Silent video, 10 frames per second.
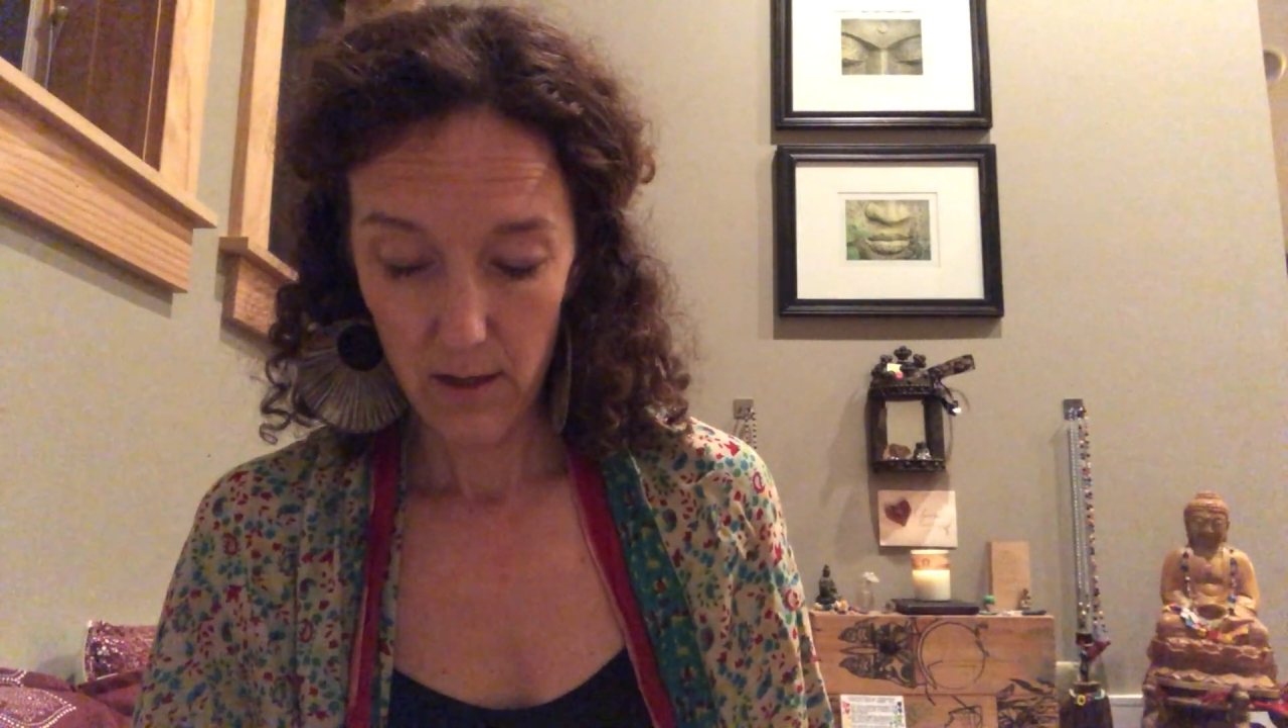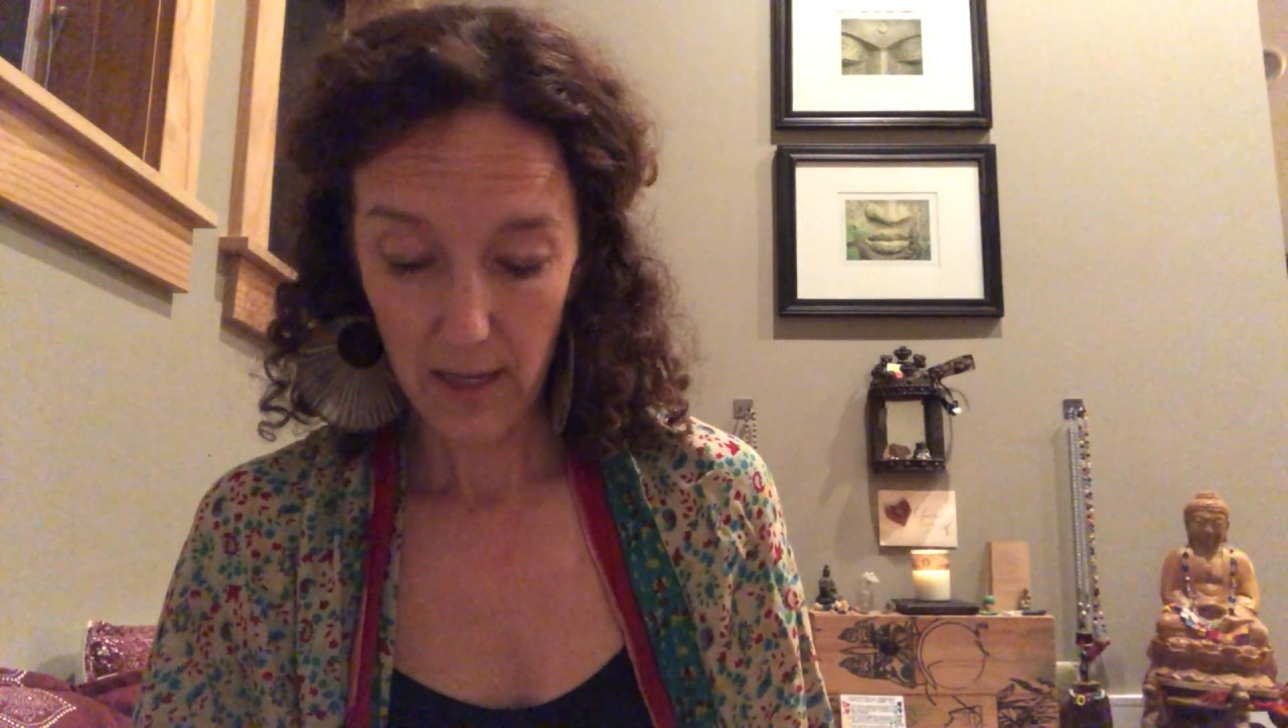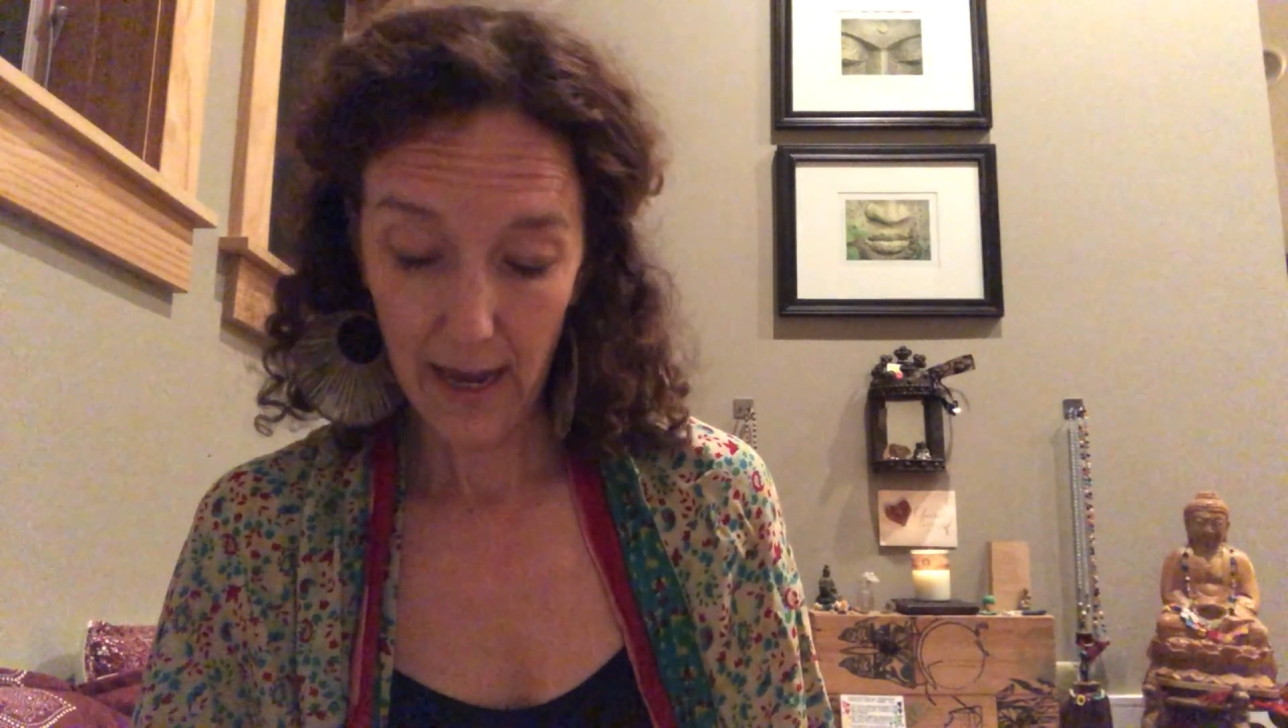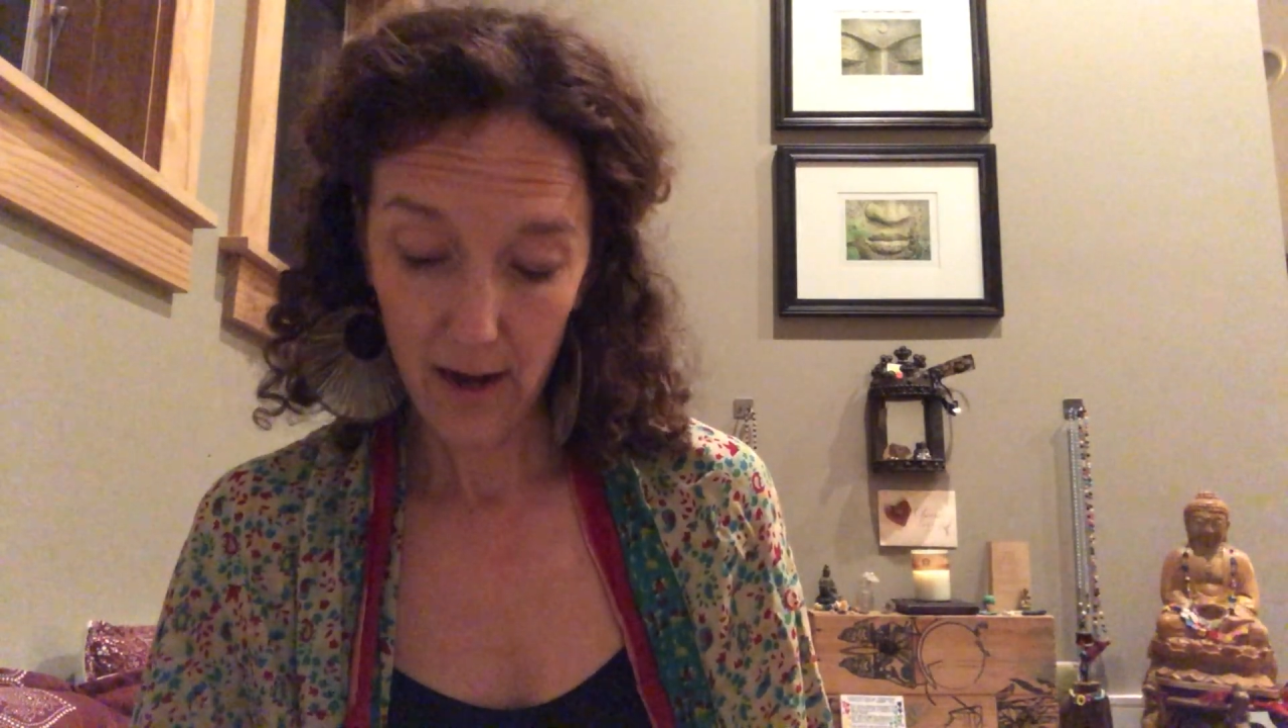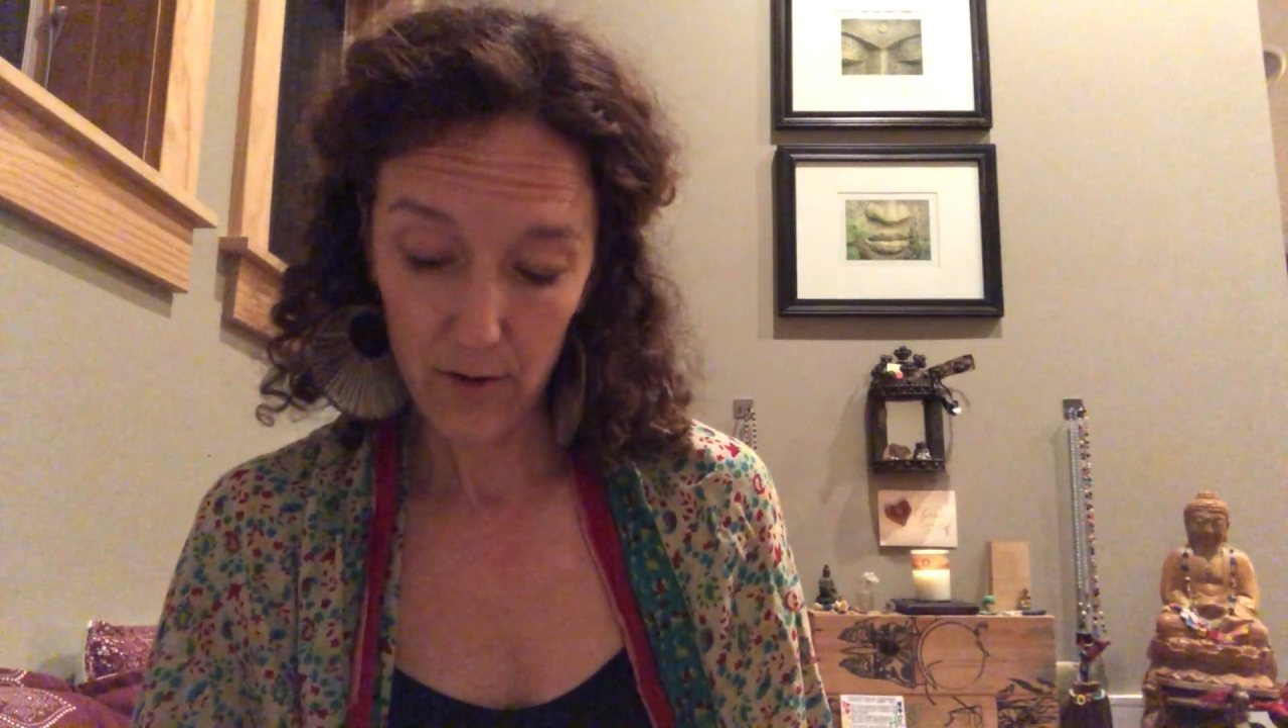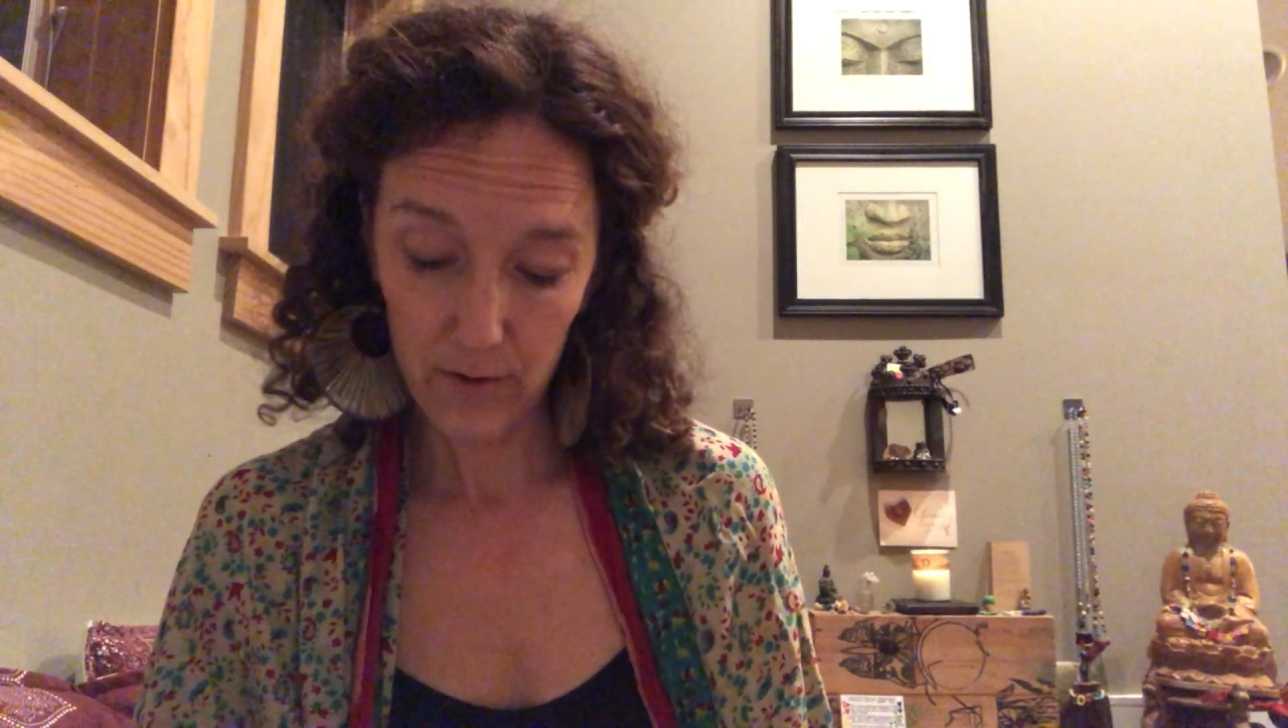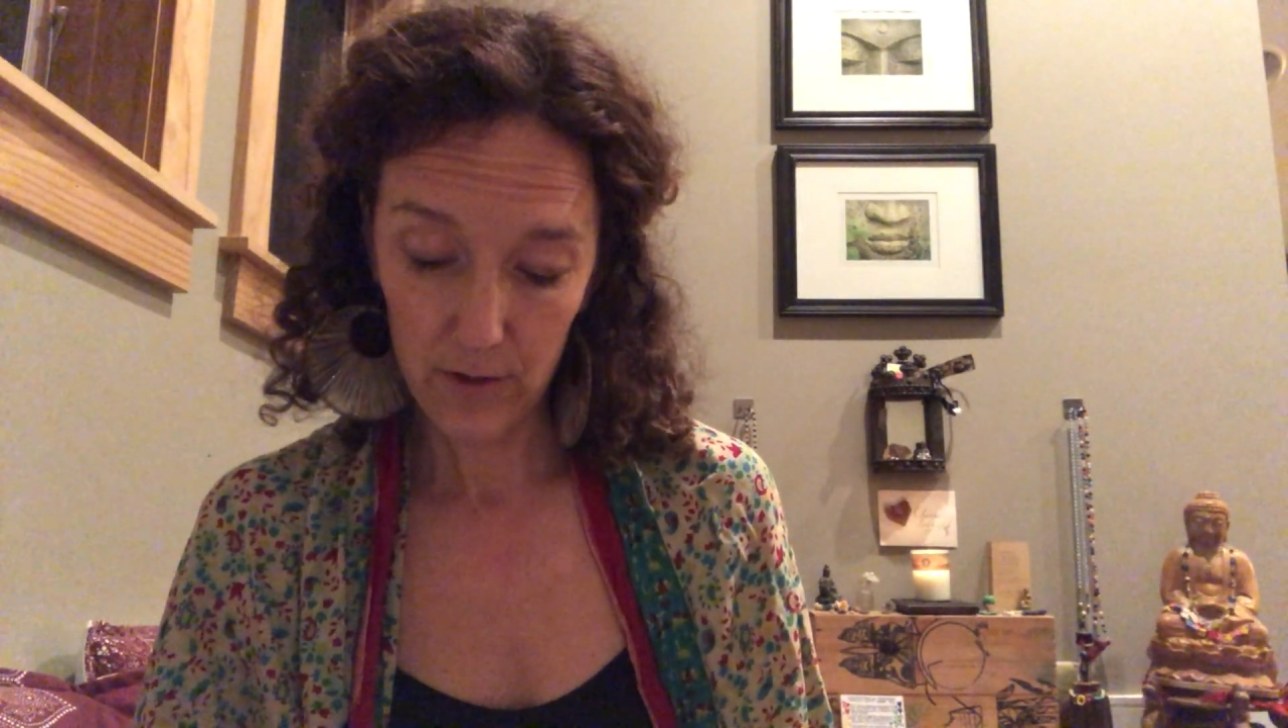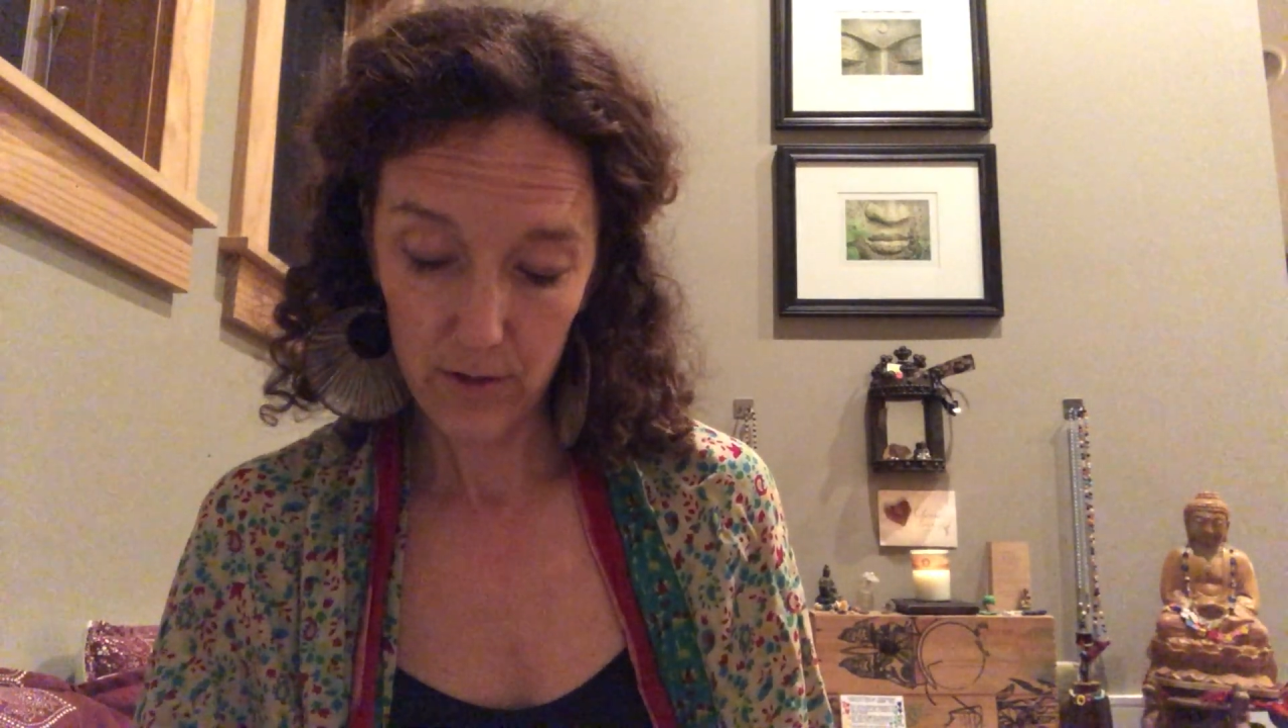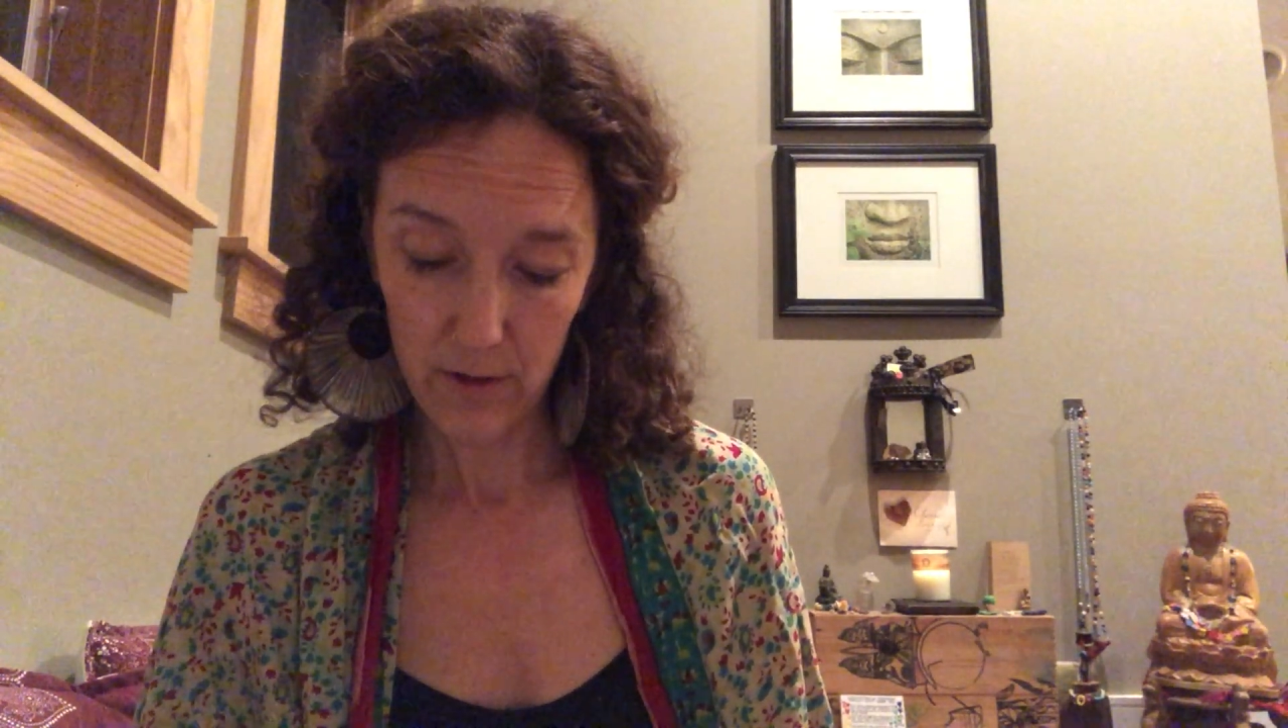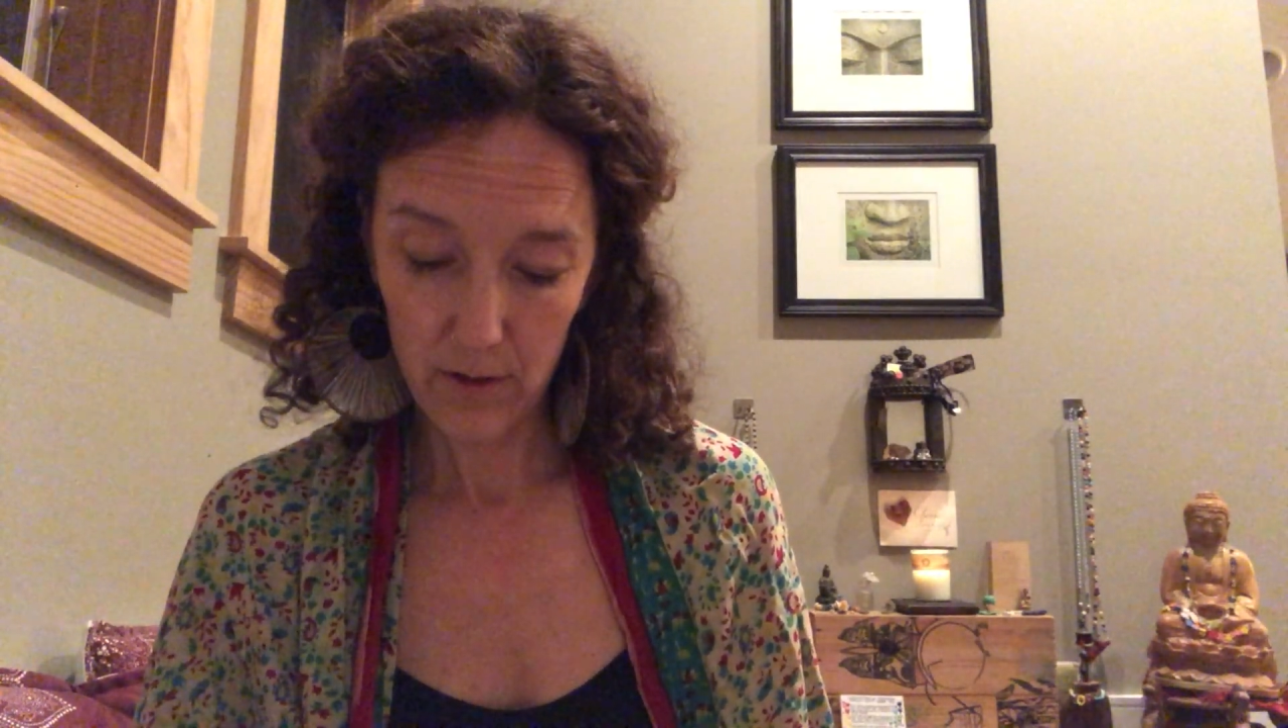the
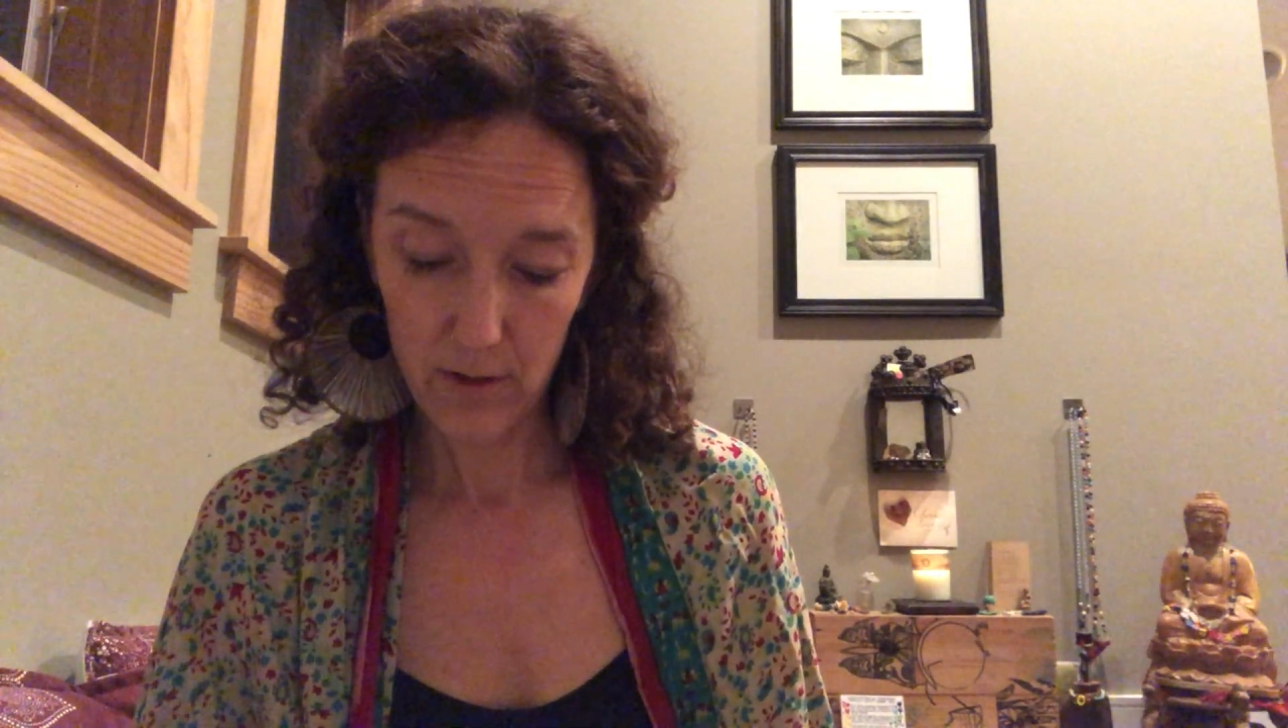house,